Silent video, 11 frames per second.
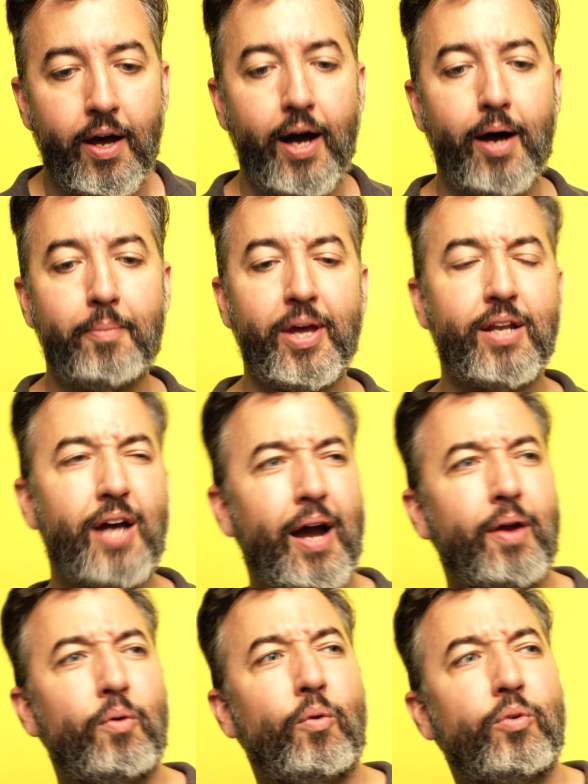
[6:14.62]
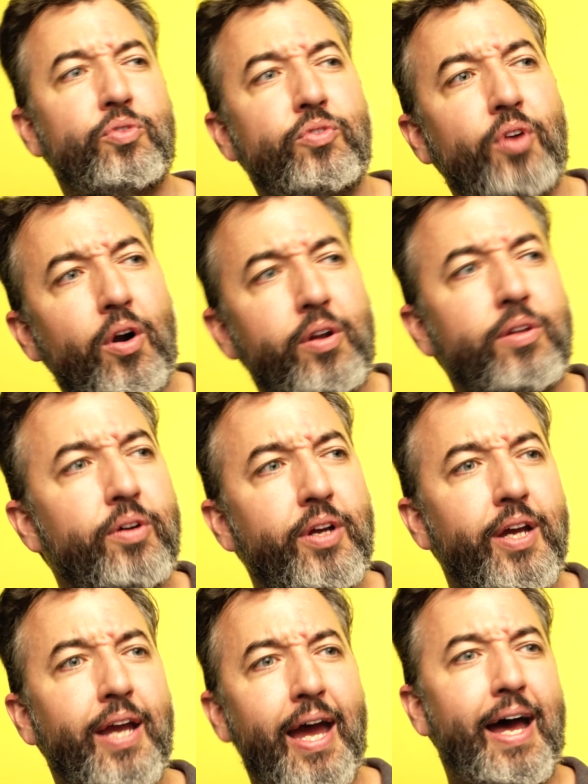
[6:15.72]
And I started
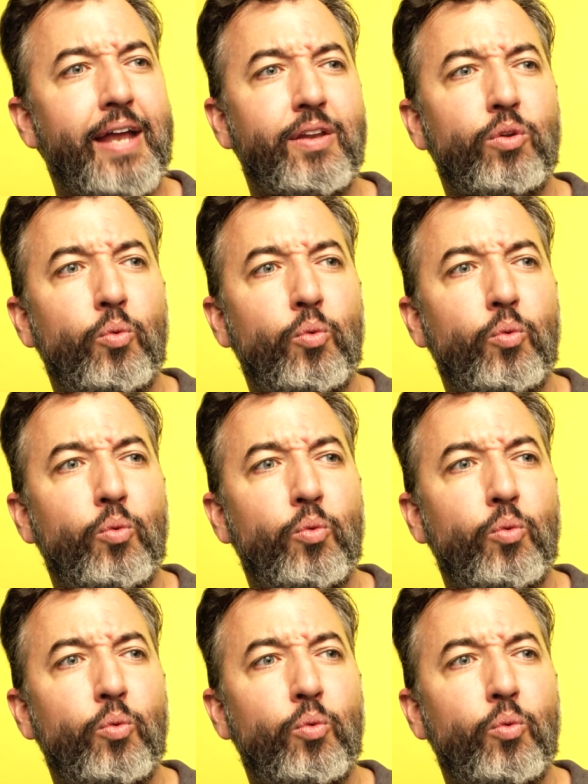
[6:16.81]
looking at